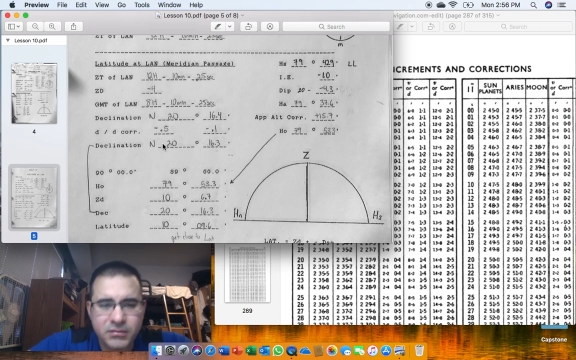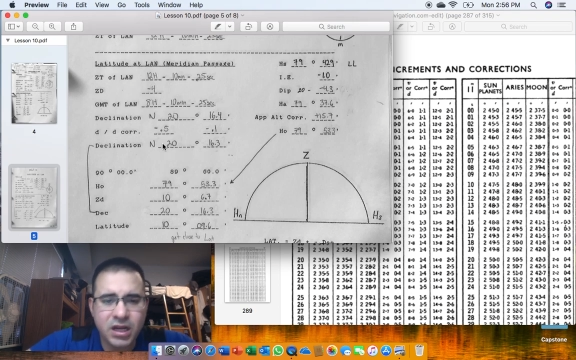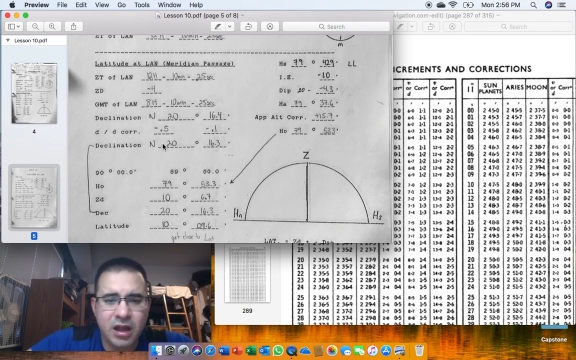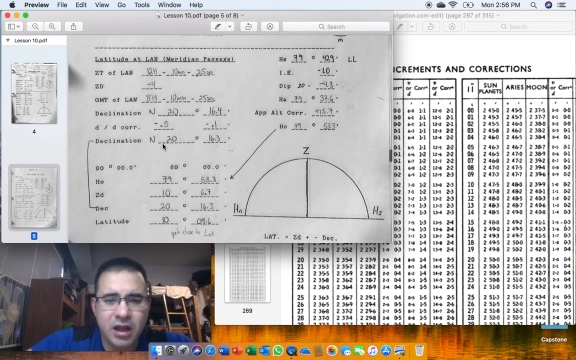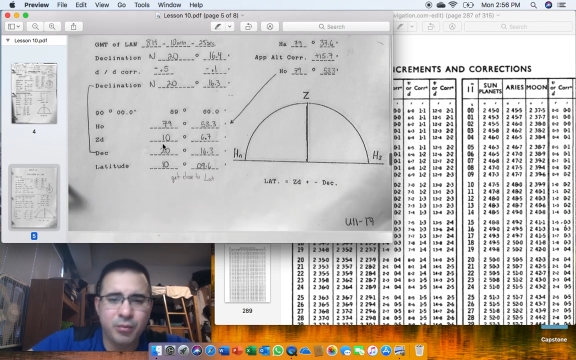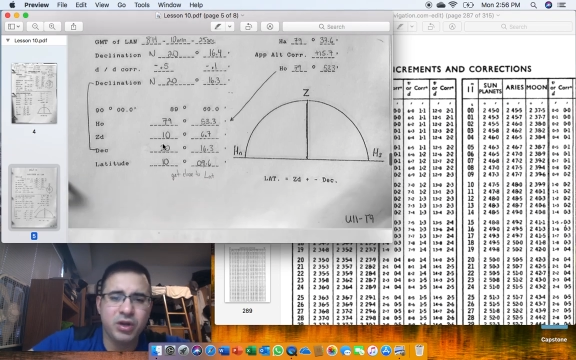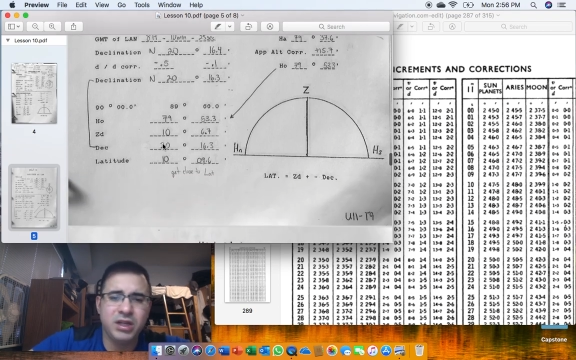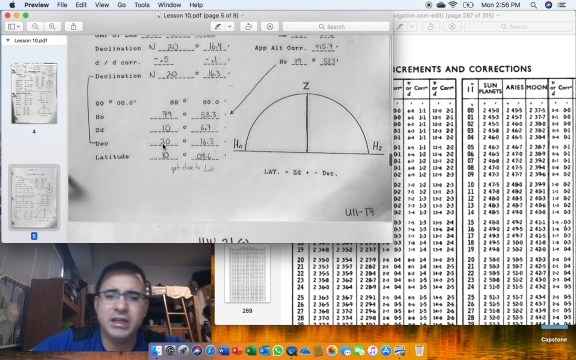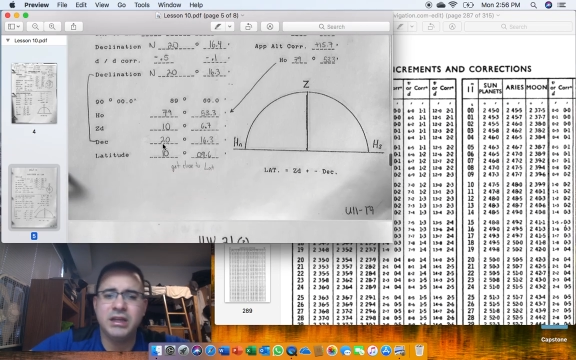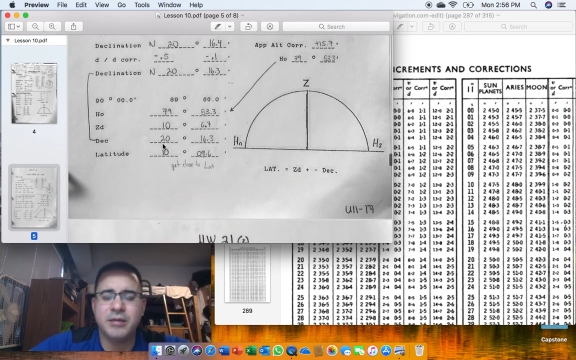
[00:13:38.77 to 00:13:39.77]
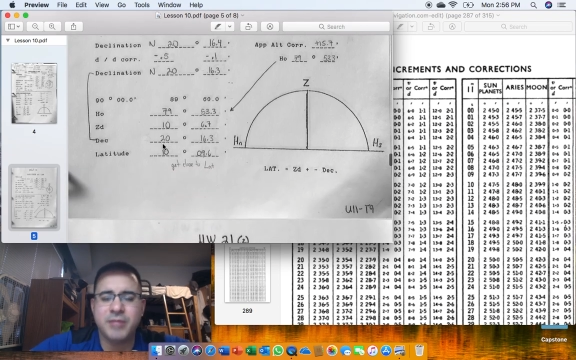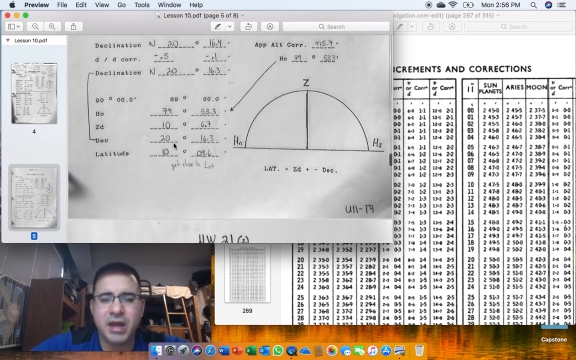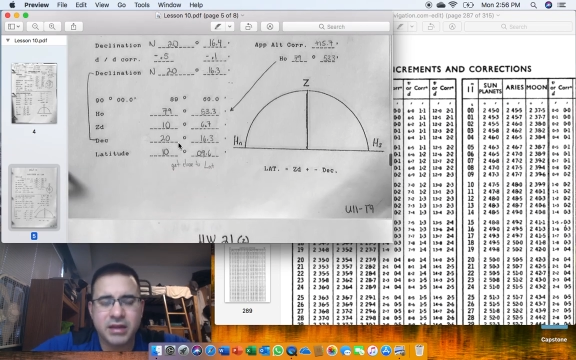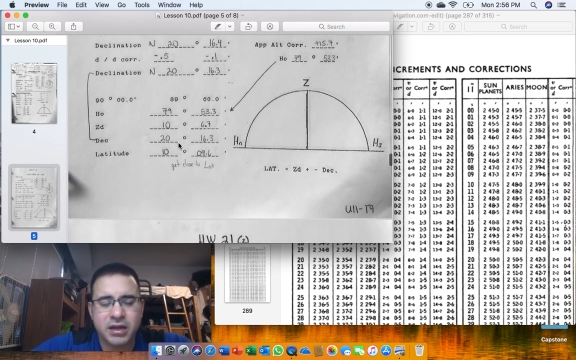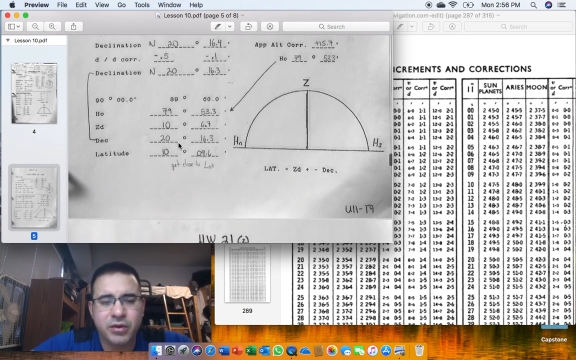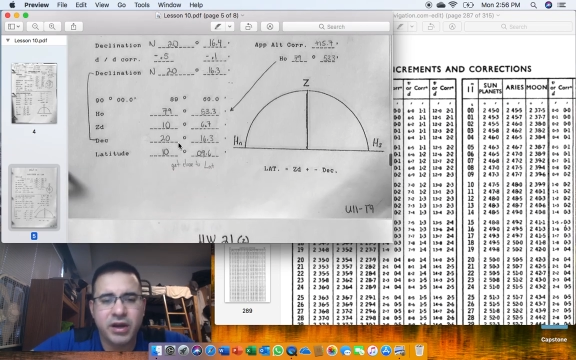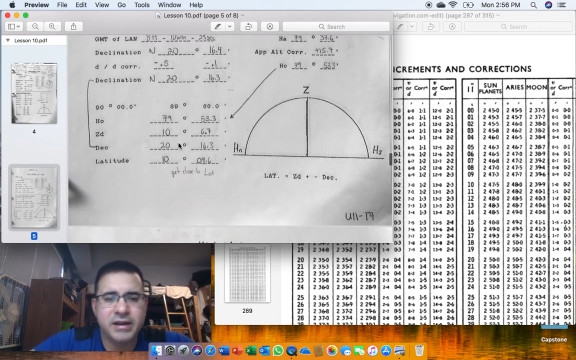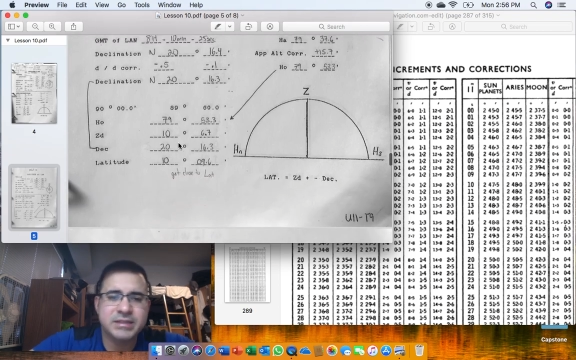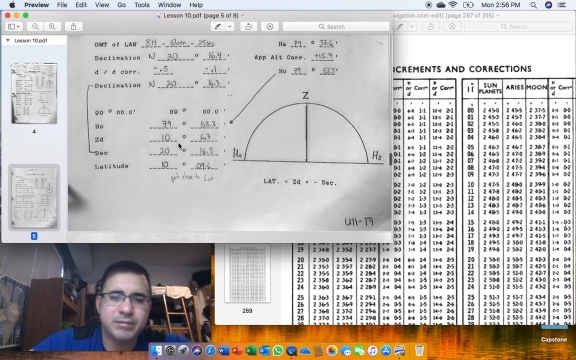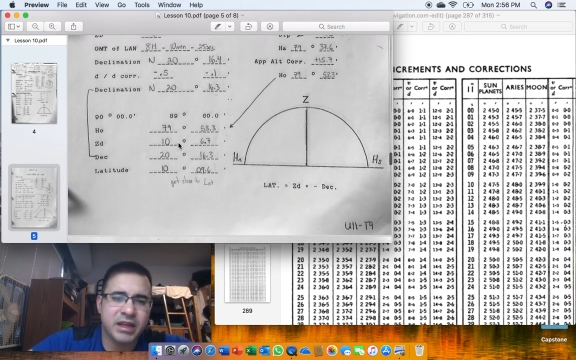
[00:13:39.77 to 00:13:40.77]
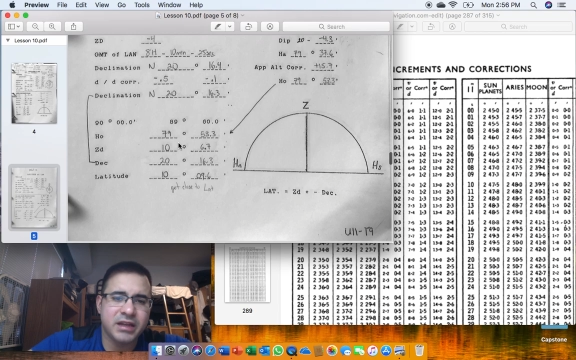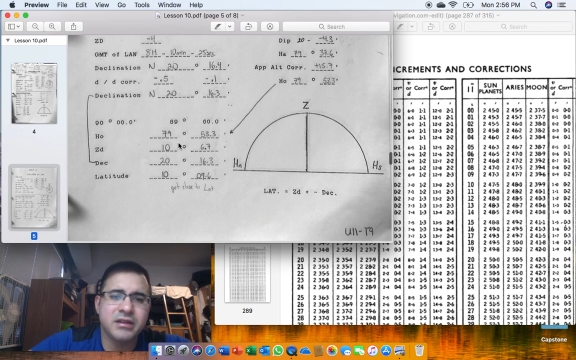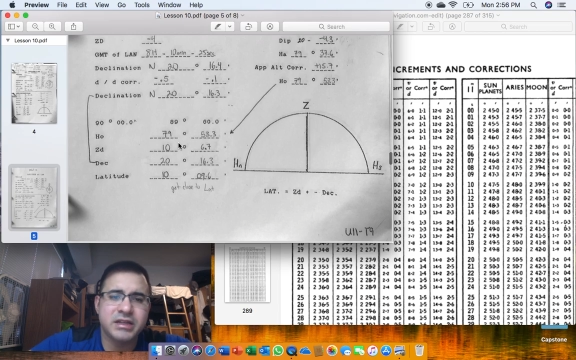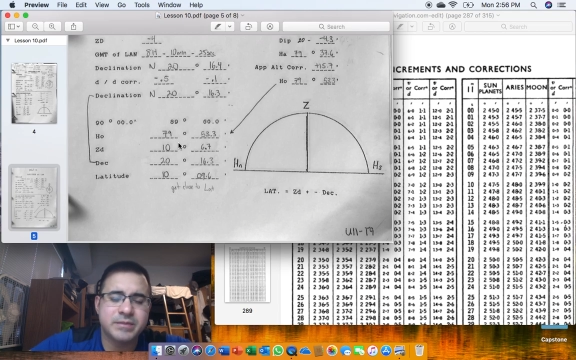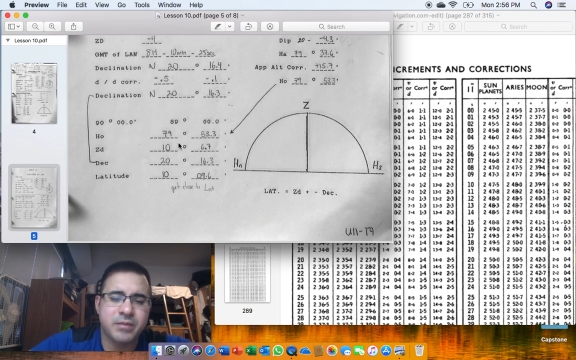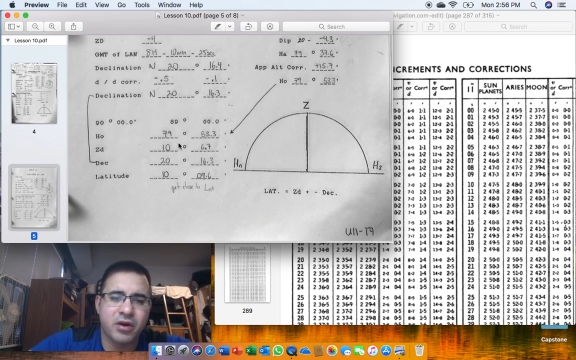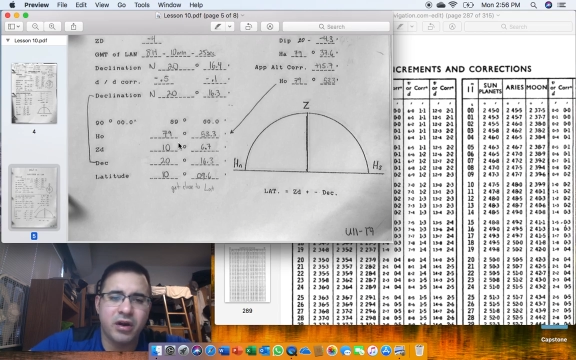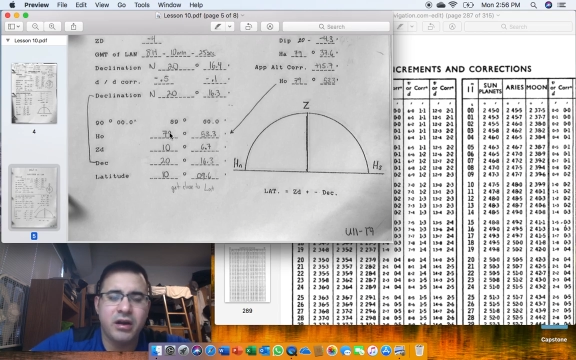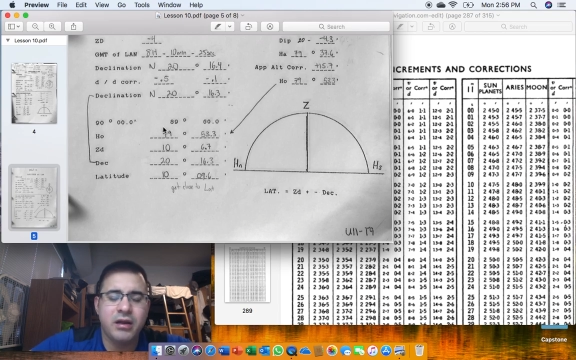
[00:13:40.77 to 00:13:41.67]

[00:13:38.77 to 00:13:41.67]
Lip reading: I'm not that great at explaining this part.